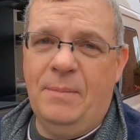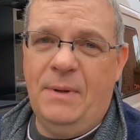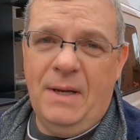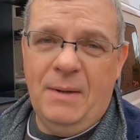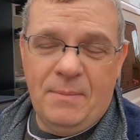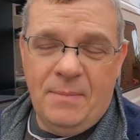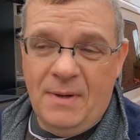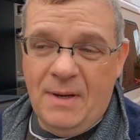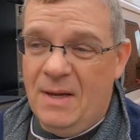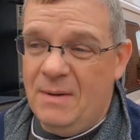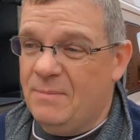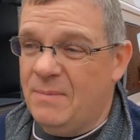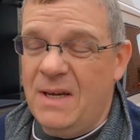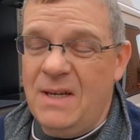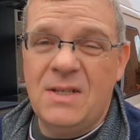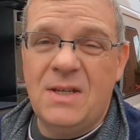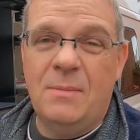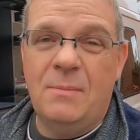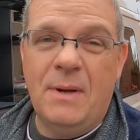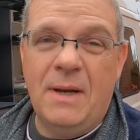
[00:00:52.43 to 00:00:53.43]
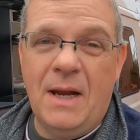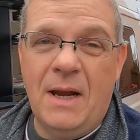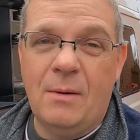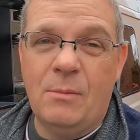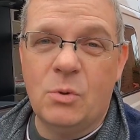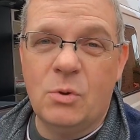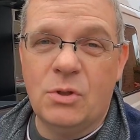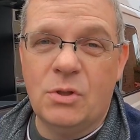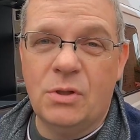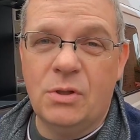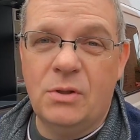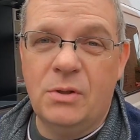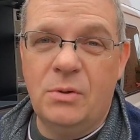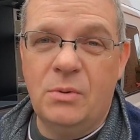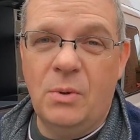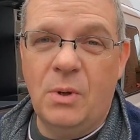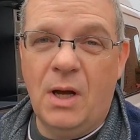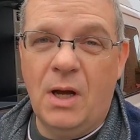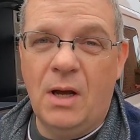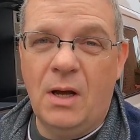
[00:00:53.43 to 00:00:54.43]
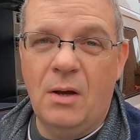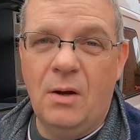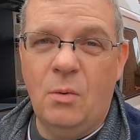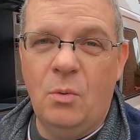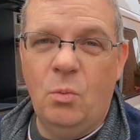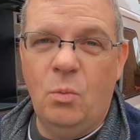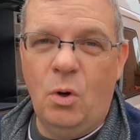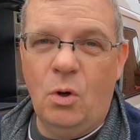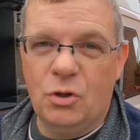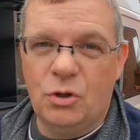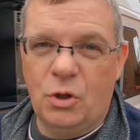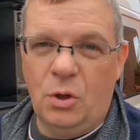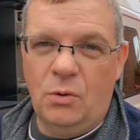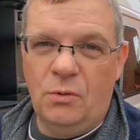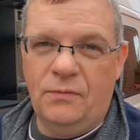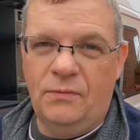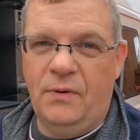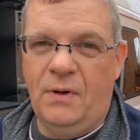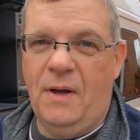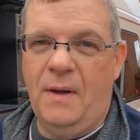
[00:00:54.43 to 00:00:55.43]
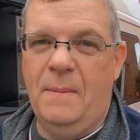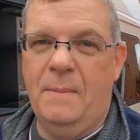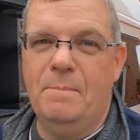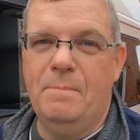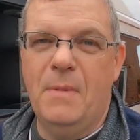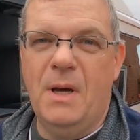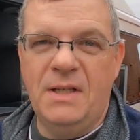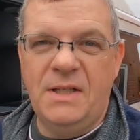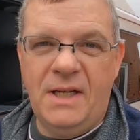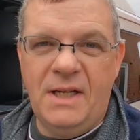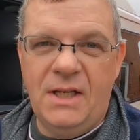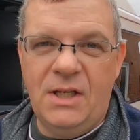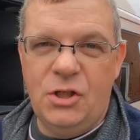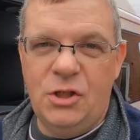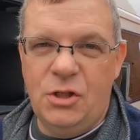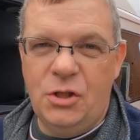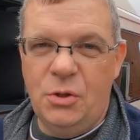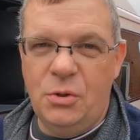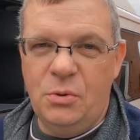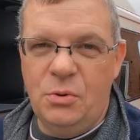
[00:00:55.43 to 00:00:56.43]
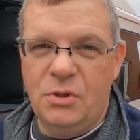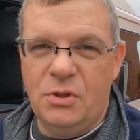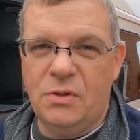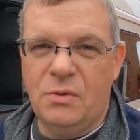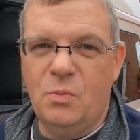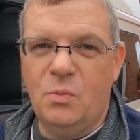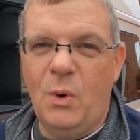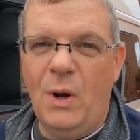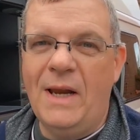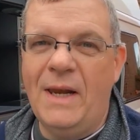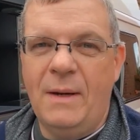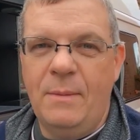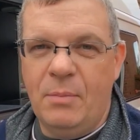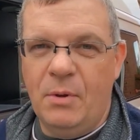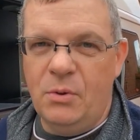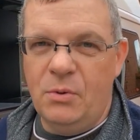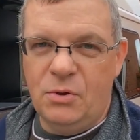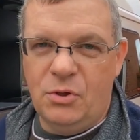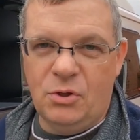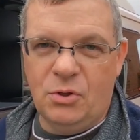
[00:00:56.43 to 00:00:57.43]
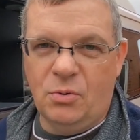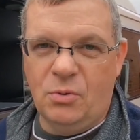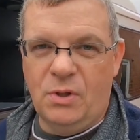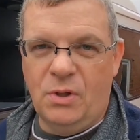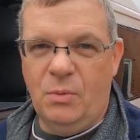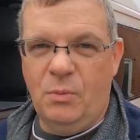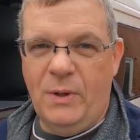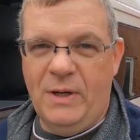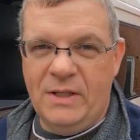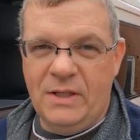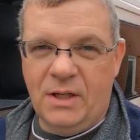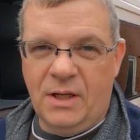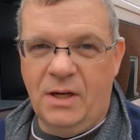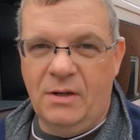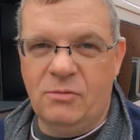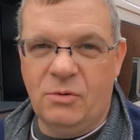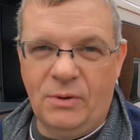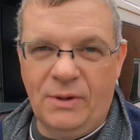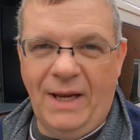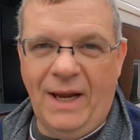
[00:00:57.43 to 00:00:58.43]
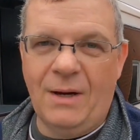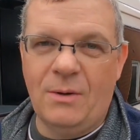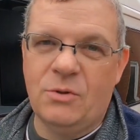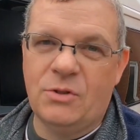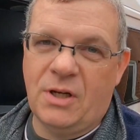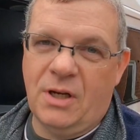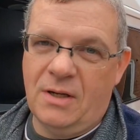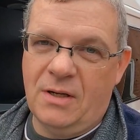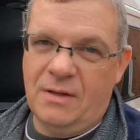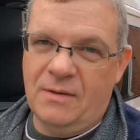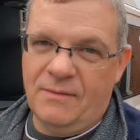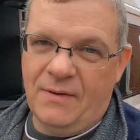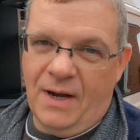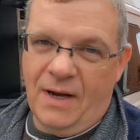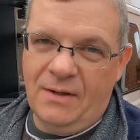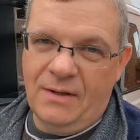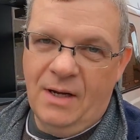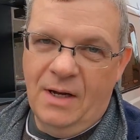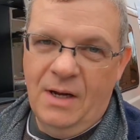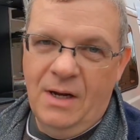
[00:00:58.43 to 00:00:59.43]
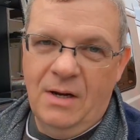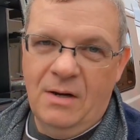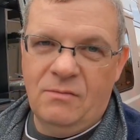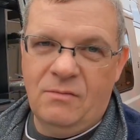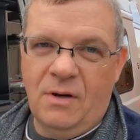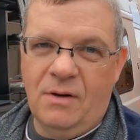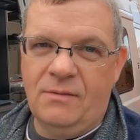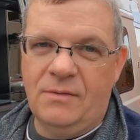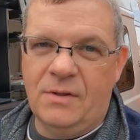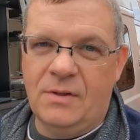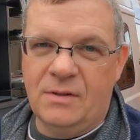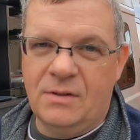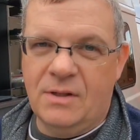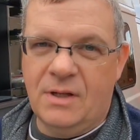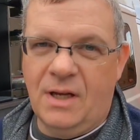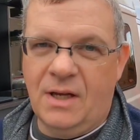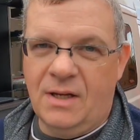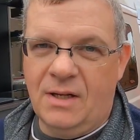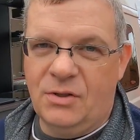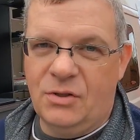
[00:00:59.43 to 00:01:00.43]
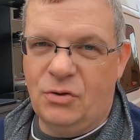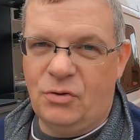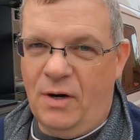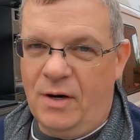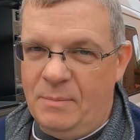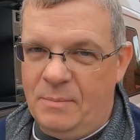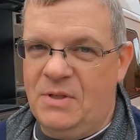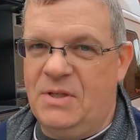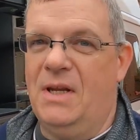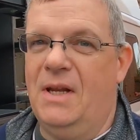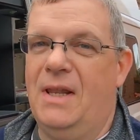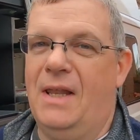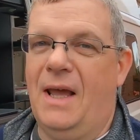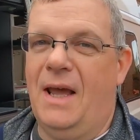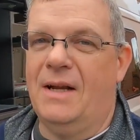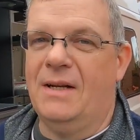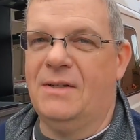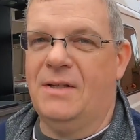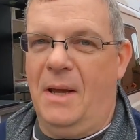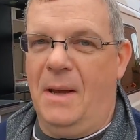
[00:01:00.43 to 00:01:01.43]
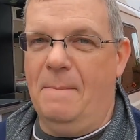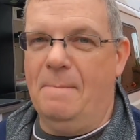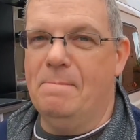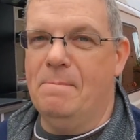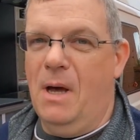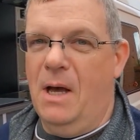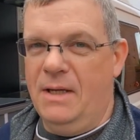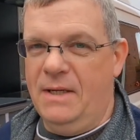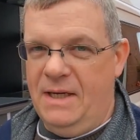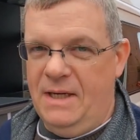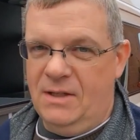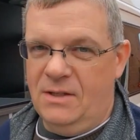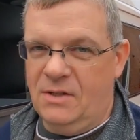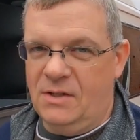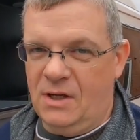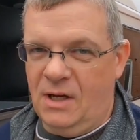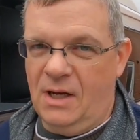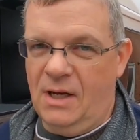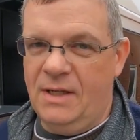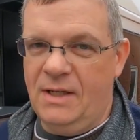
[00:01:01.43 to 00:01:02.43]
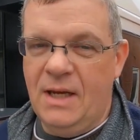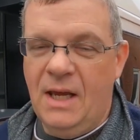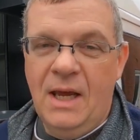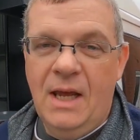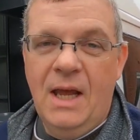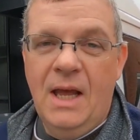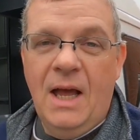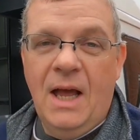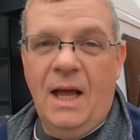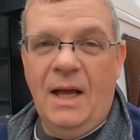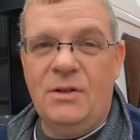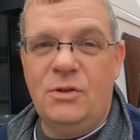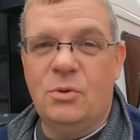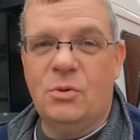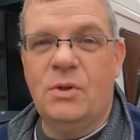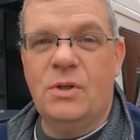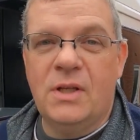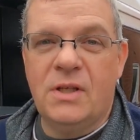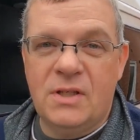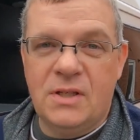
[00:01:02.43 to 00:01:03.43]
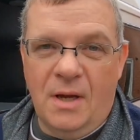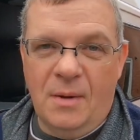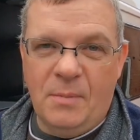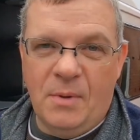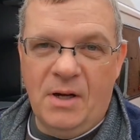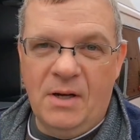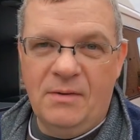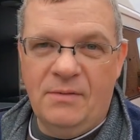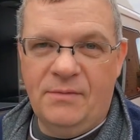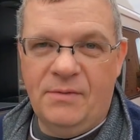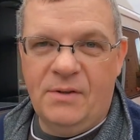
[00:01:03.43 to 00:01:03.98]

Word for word: basically been able to uh, wash off uh, muddy shoes and welly boots during the winter on the outside of the van rather than uh, traipsing that uh, mud inside and during the summer